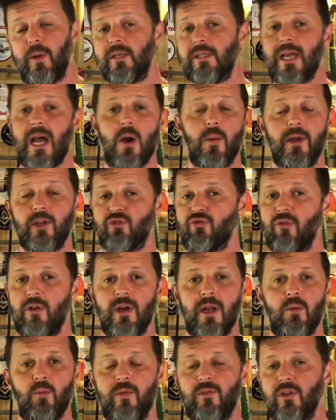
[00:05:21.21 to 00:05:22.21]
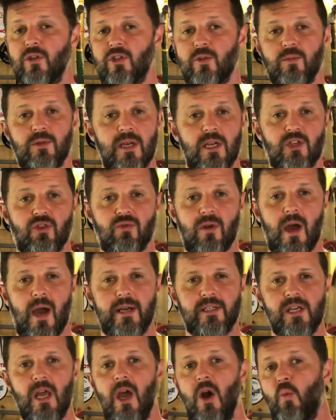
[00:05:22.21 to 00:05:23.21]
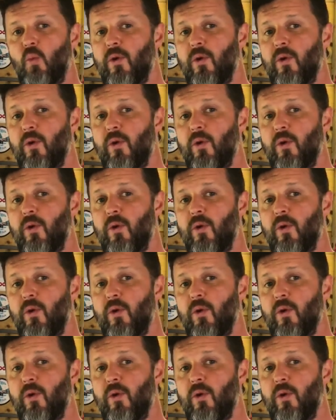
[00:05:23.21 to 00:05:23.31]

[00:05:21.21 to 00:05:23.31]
it's out, it's running. We've done some test rides.